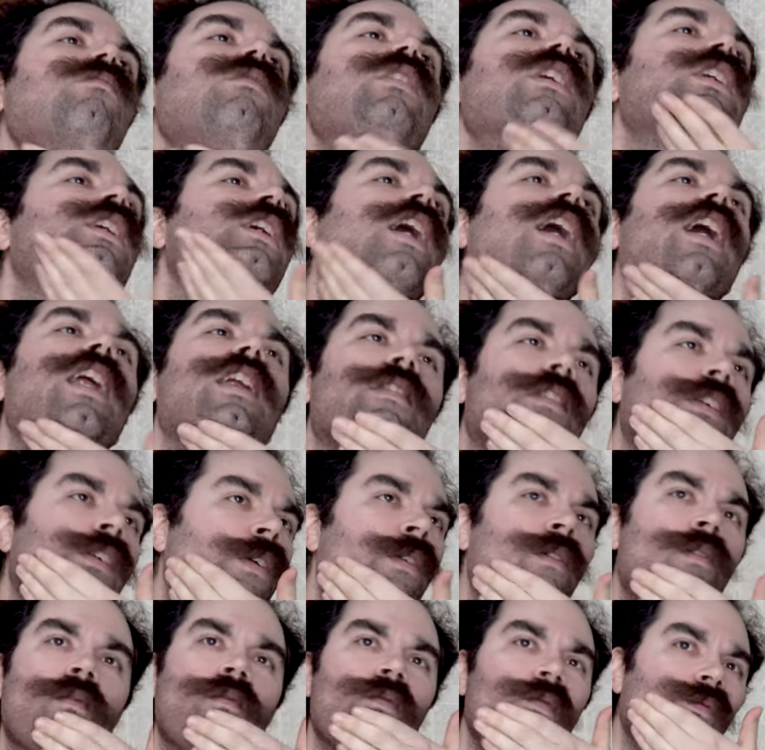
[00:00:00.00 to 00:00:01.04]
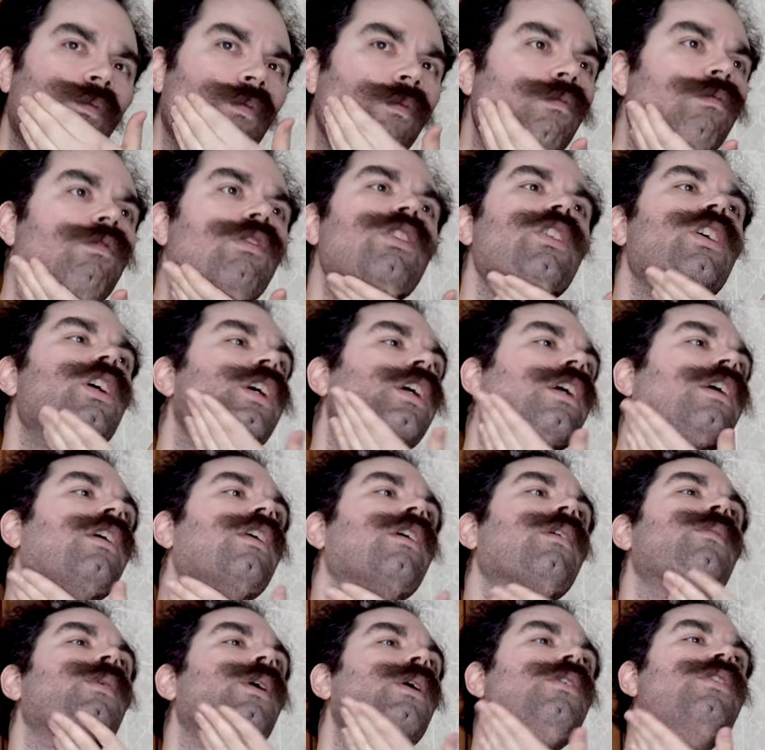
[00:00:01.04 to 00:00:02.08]
In kind of a
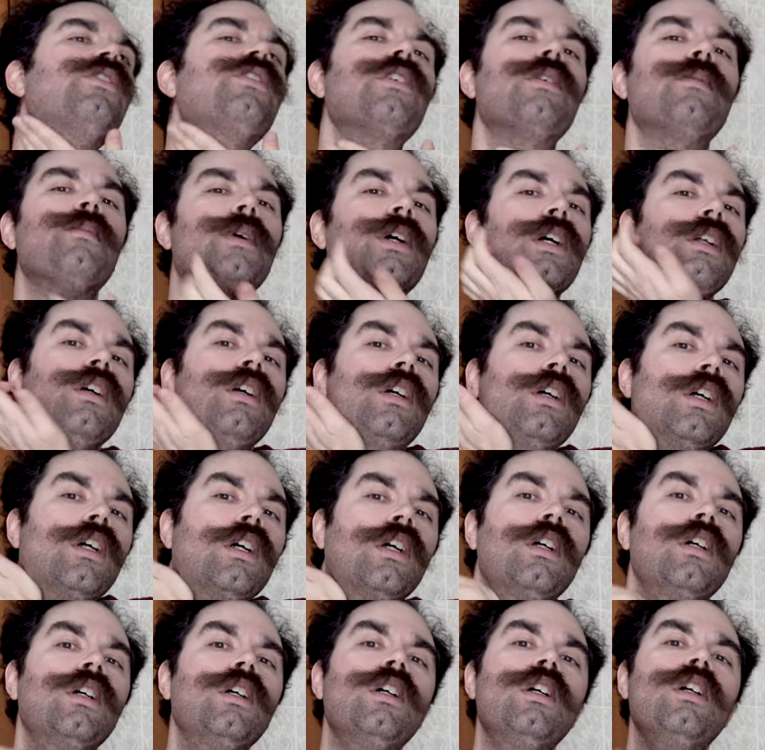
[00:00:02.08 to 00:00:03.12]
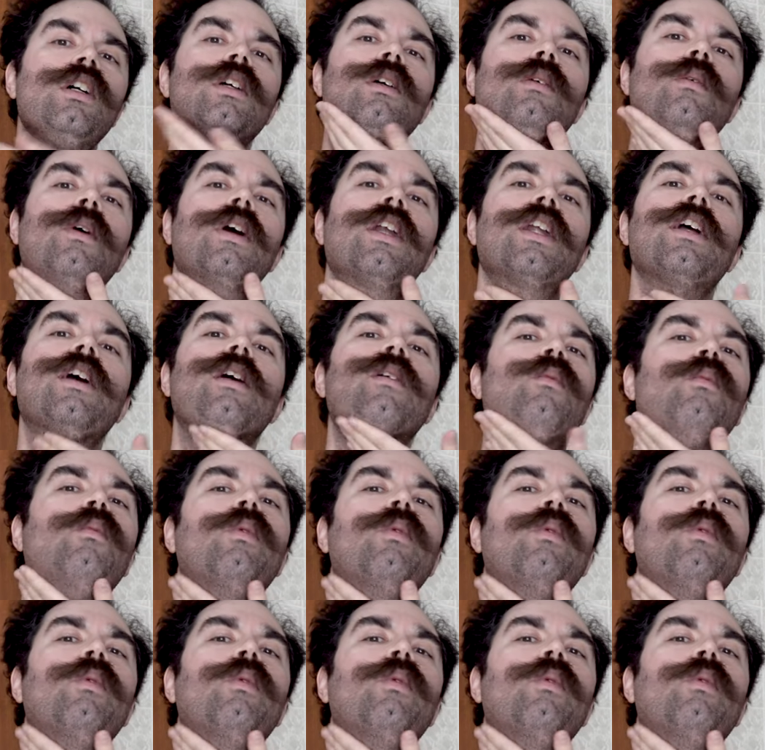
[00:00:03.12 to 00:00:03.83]
circular motion, but you want to go